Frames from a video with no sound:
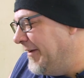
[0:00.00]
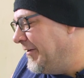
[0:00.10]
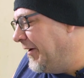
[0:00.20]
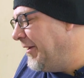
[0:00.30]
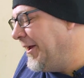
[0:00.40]
I
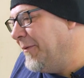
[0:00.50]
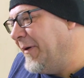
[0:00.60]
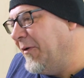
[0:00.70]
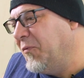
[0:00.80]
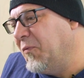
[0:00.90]
started thinking
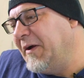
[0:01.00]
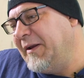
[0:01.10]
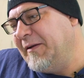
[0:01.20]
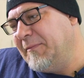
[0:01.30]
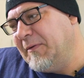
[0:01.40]
about
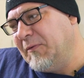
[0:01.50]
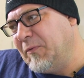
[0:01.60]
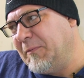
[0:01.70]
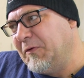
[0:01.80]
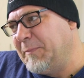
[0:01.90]
what,
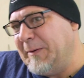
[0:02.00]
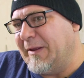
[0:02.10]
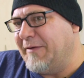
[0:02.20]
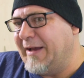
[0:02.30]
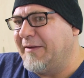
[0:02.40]
what does
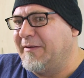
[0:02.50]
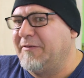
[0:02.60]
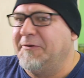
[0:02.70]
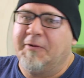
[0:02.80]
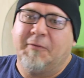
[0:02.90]
people have
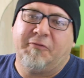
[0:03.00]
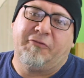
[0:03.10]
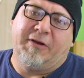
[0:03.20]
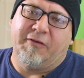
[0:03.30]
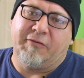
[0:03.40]
access to, and it was
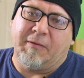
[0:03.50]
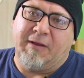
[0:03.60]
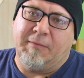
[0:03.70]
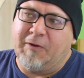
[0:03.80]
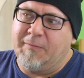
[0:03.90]
drills. I
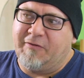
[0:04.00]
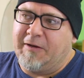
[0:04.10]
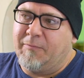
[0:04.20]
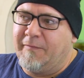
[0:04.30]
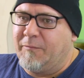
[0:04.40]
mean, pretty much
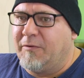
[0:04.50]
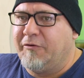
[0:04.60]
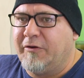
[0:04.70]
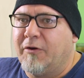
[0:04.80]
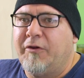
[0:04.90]
anywhere in the
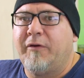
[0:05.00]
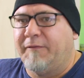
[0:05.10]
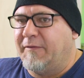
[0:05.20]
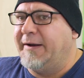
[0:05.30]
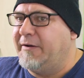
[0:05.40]
world you go, you
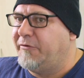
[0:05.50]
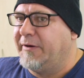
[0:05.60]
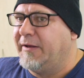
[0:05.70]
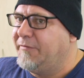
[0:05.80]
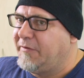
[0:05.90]
can find a drill.